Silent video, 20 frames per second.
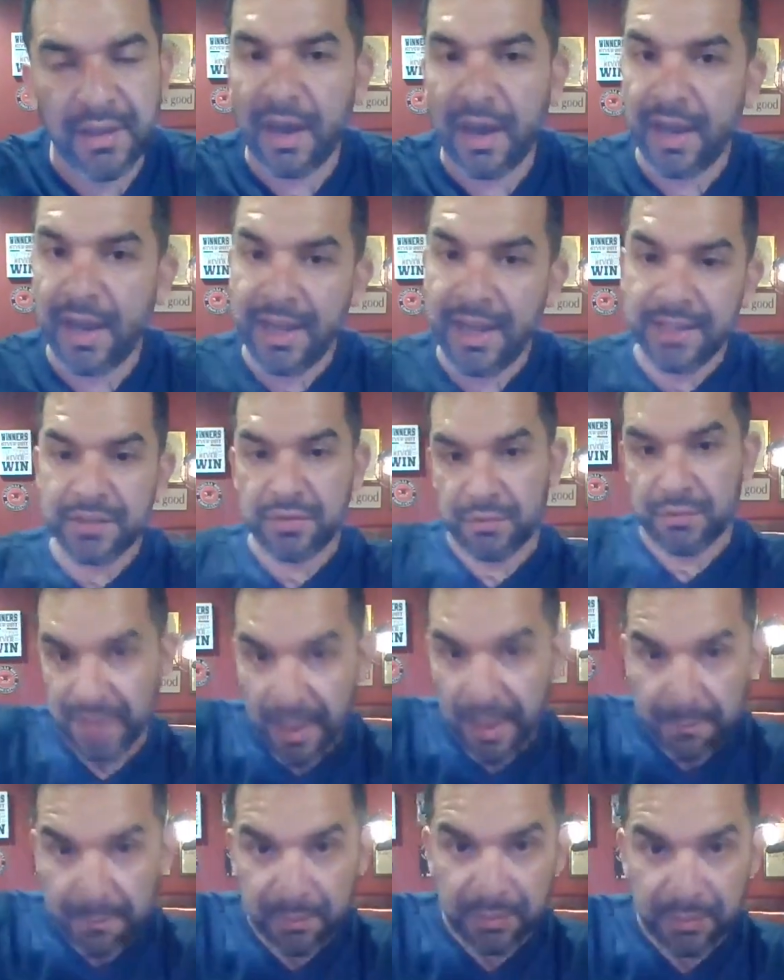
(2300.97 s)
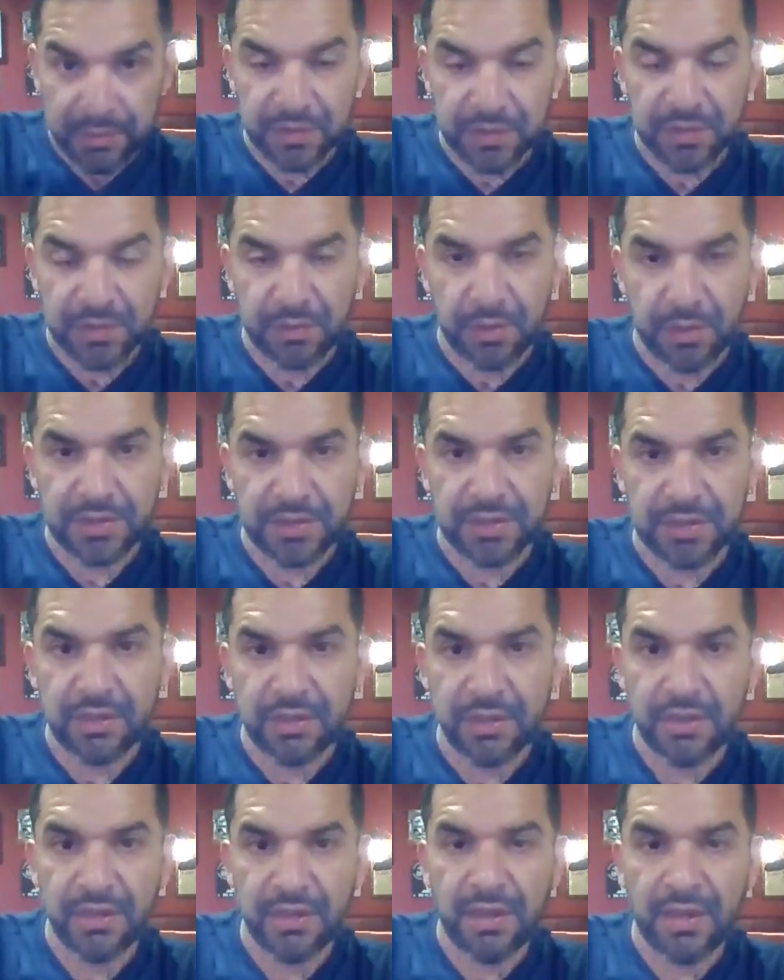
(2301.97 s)
I answered that person's
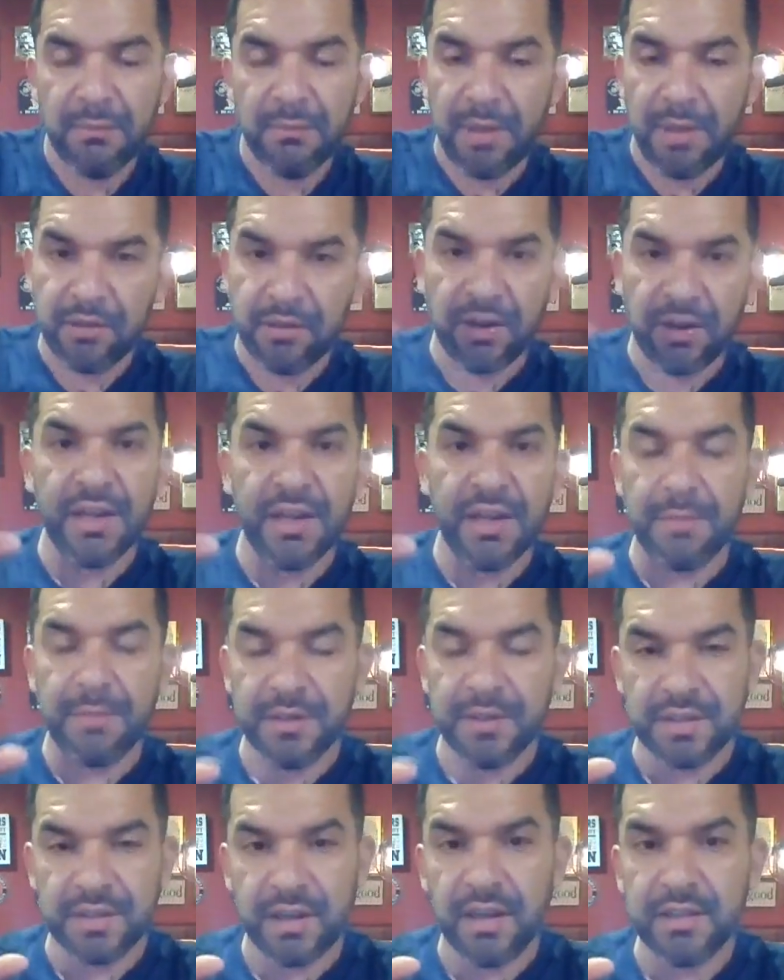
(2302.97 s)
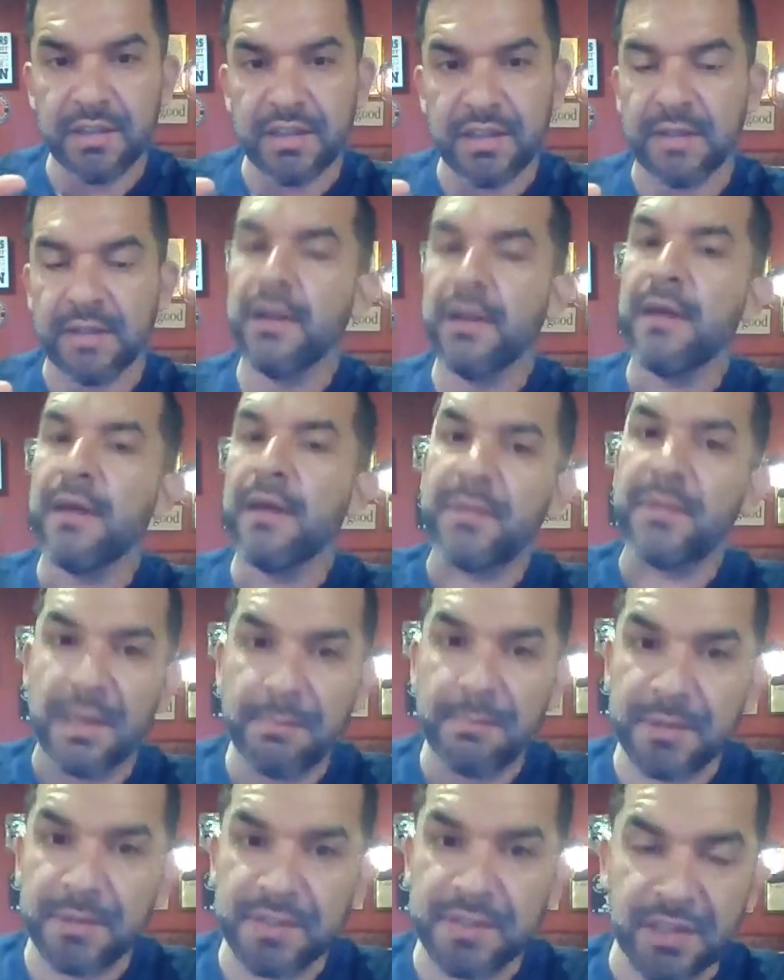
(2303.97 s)
question by creating a piece of content, but
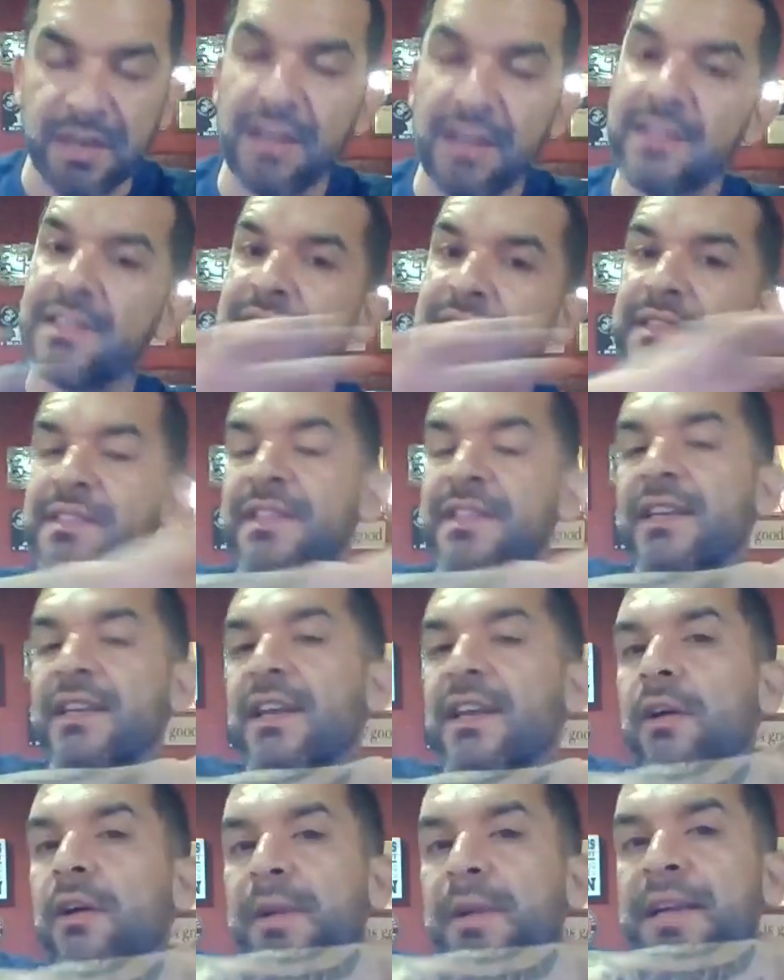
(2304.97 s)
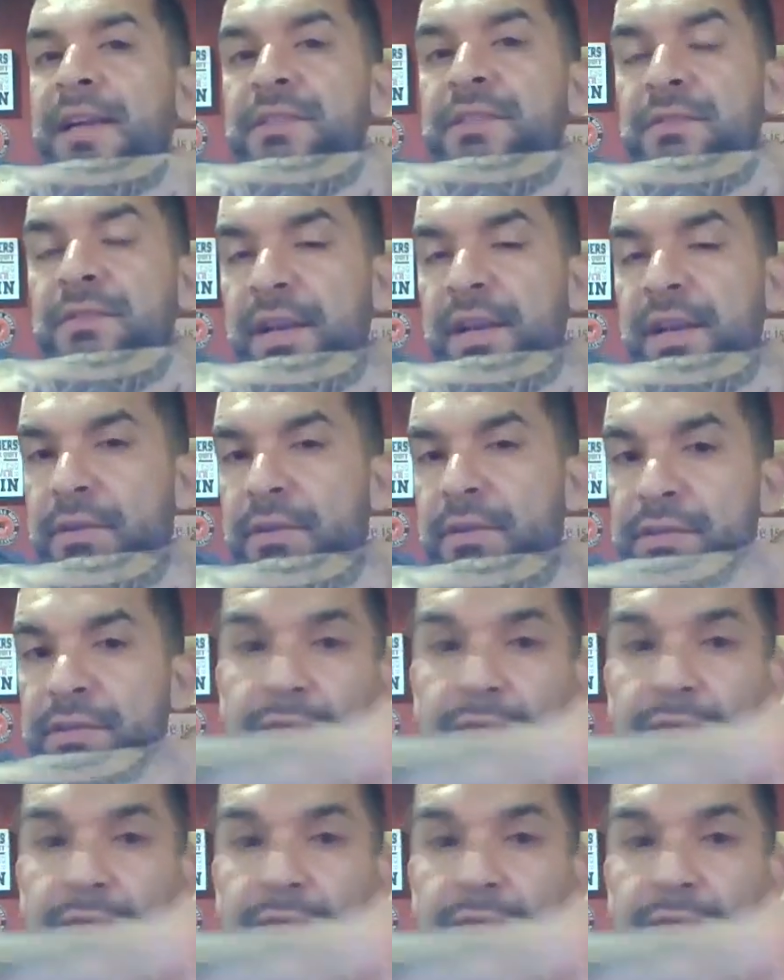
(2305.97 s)
that piece of content is going to help answer that question for